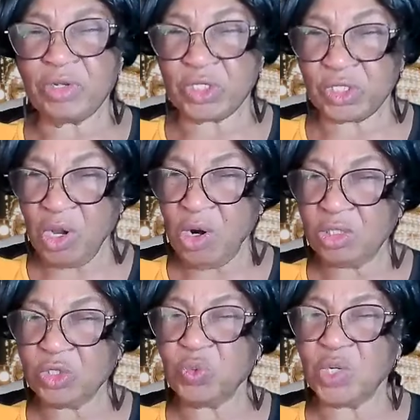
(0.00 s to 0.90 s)

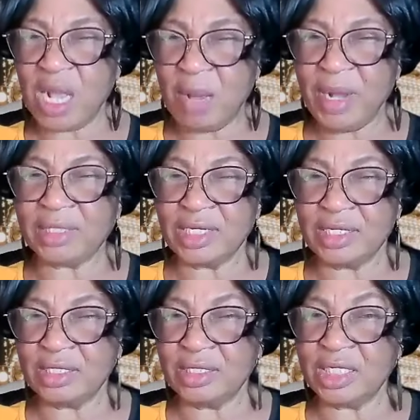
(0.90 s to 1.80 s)
result will come out
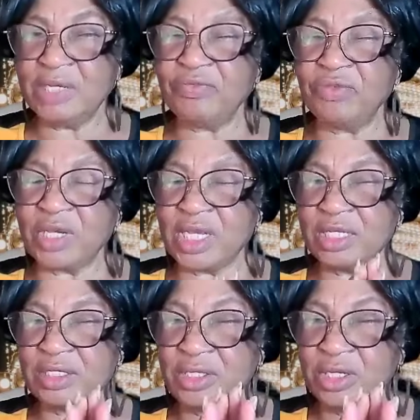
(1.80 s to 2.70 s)
good if you
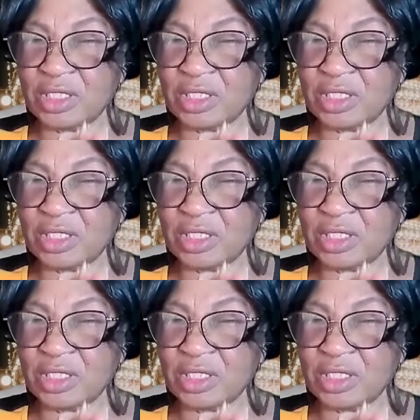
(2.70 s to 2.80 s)
can